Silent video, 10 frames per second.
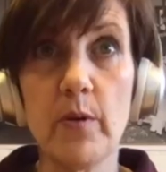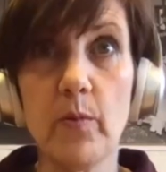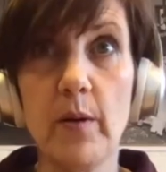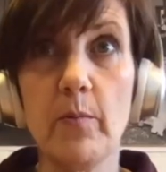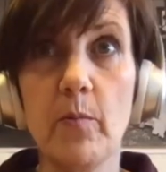
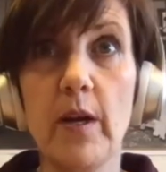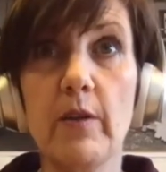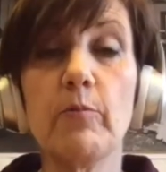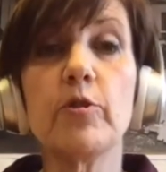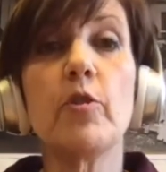
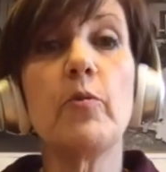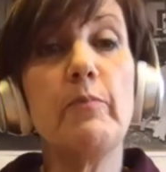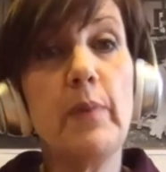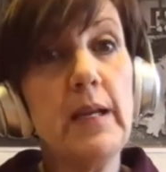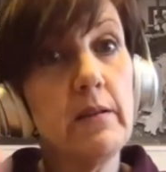
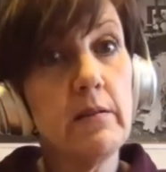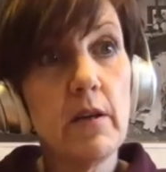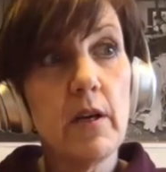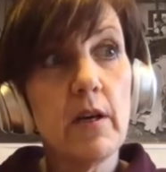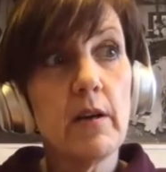we've been
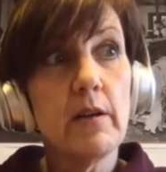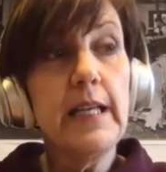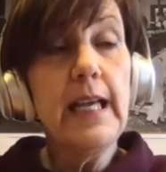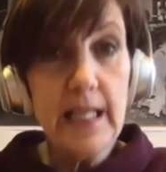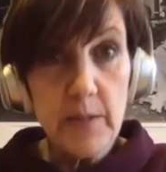
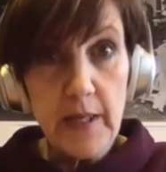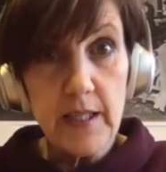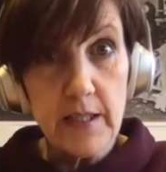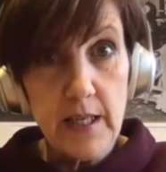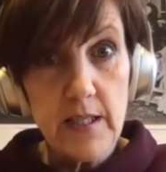nearly as big
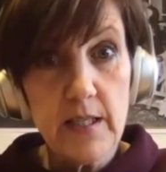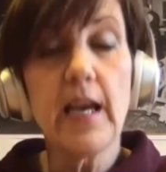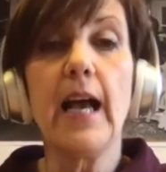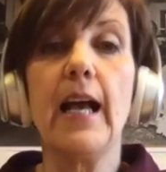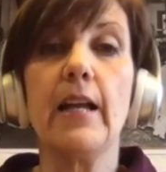as this
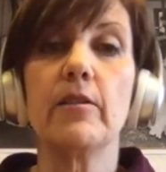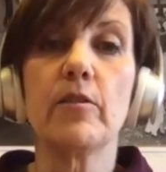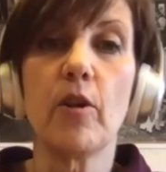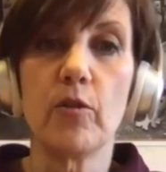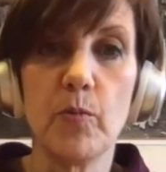and
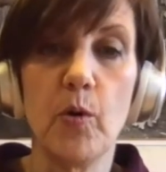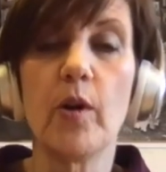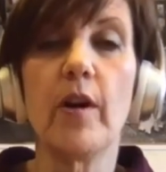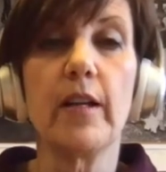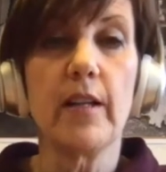gone
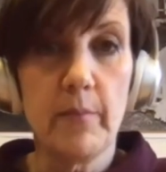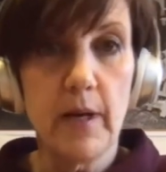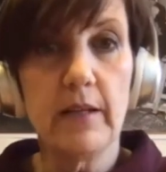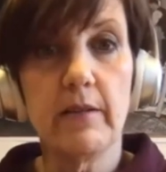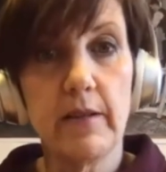smaller
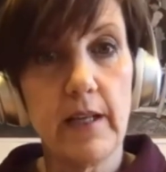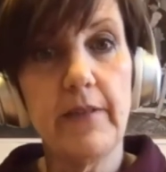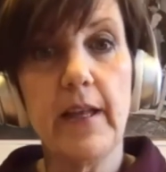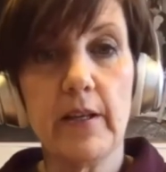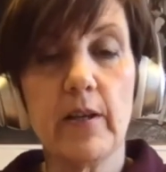and
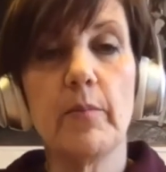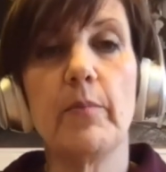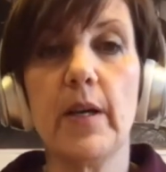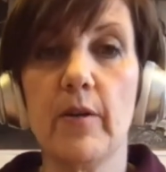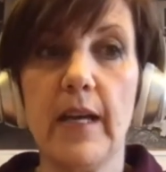then got
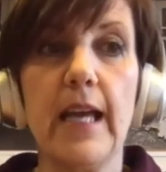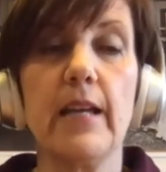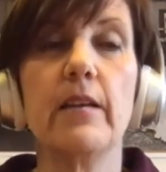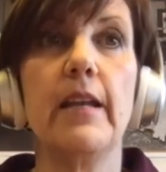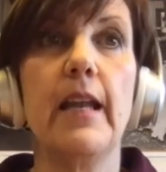bigger
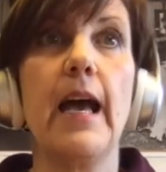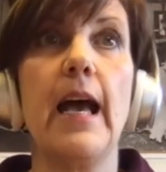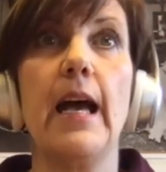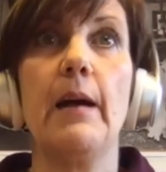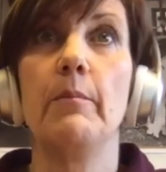again.
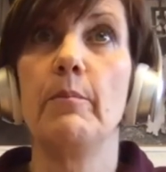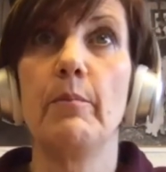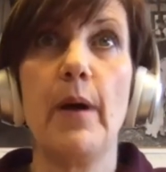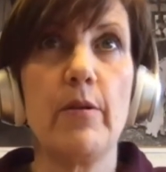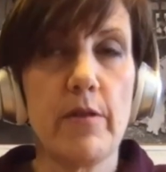
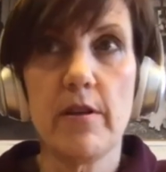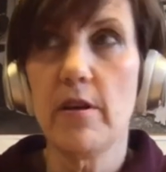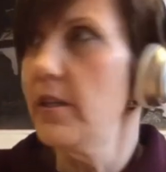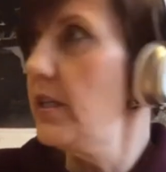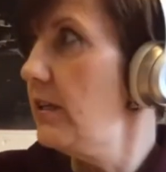About
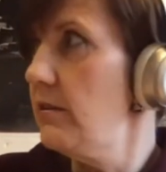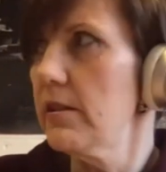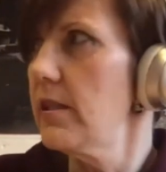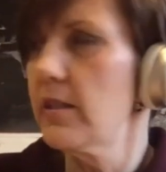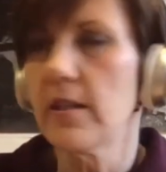
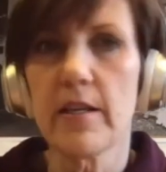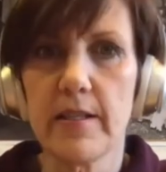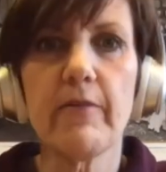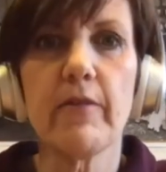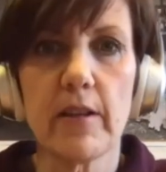36,
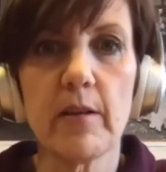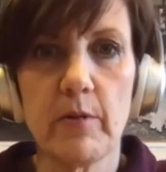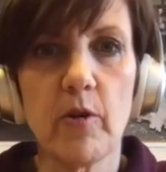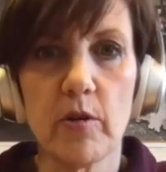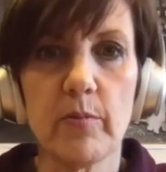37 I think we've
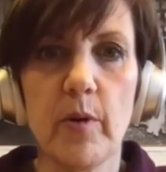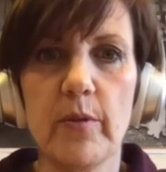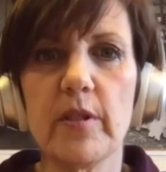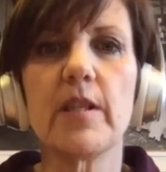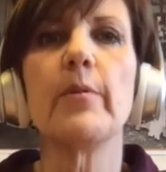got at the
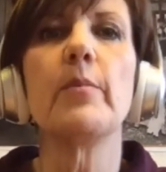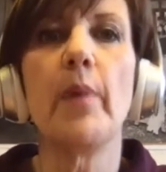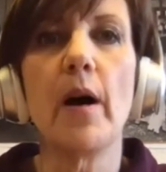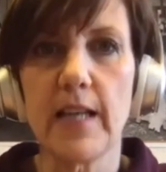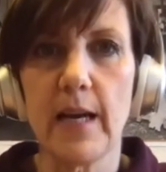moment. Some of them
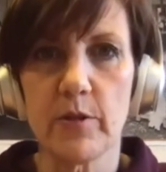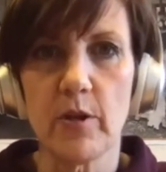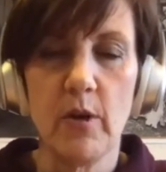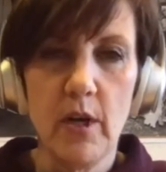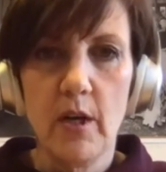part-time, so
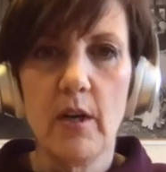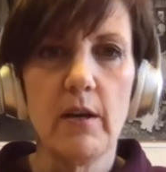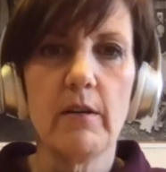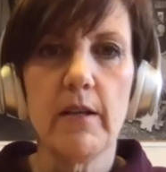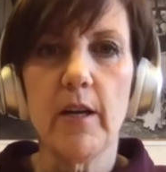
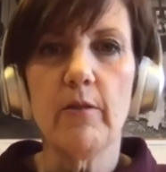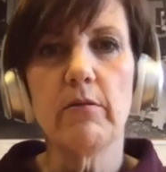you know,